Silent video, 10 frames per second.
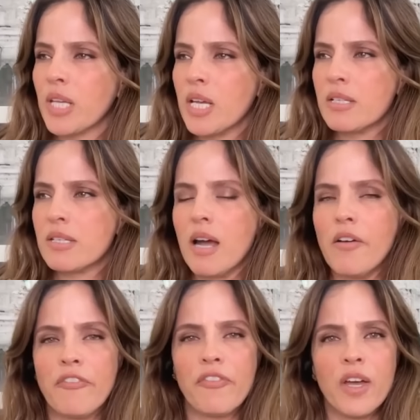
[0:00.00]

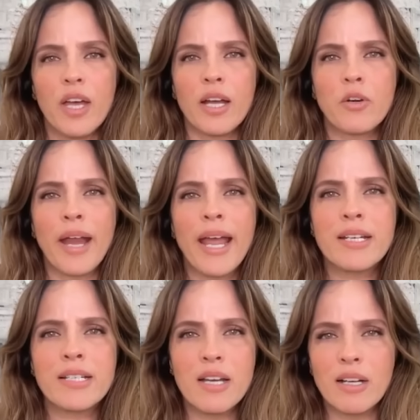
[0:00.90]
self,
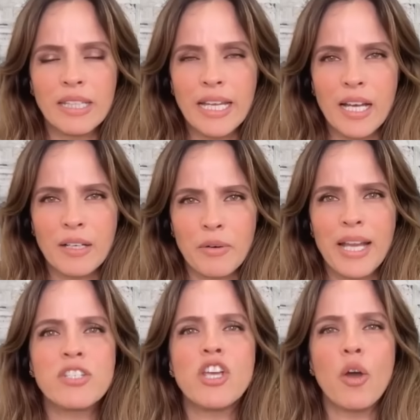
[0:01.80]

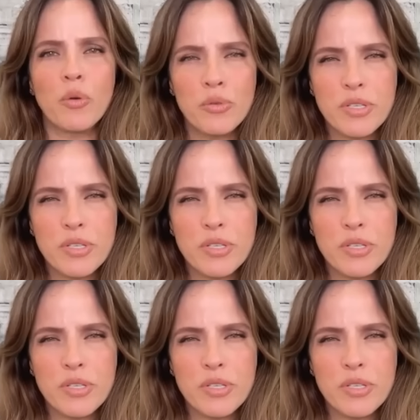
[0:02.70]
grandiose